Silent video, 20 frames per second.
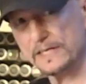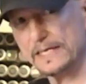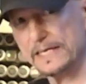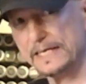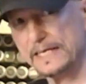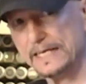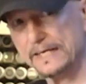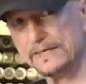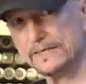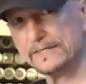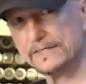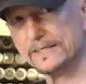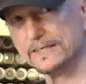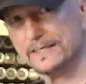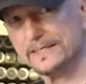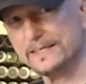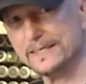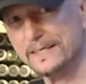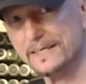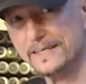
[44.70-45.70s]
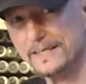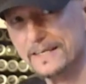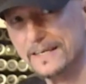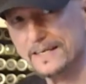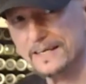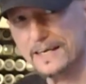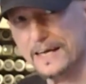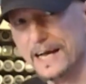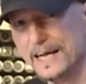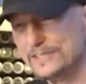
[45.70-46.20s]
thing here.
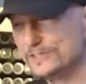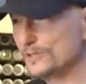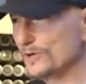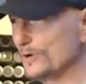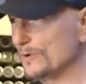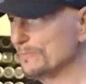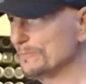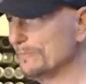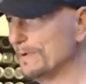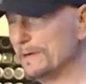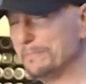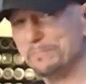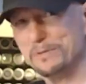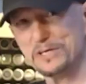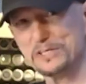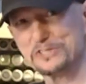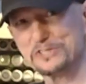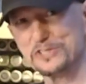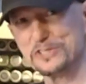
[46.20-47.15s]
I showed my big